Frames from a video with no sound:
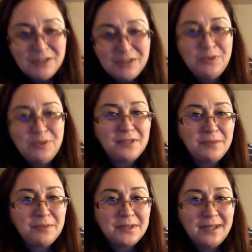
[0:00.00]
beautifully
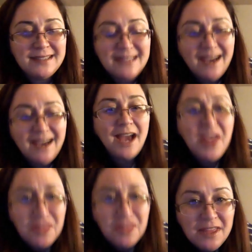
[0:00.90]
polite. See, I, I
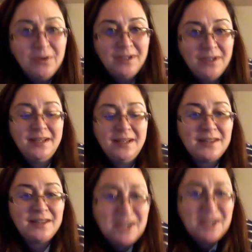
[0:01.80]
think we're gonna get
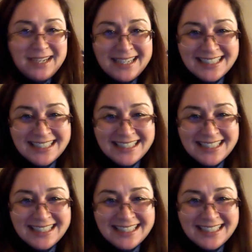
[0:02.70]
along great.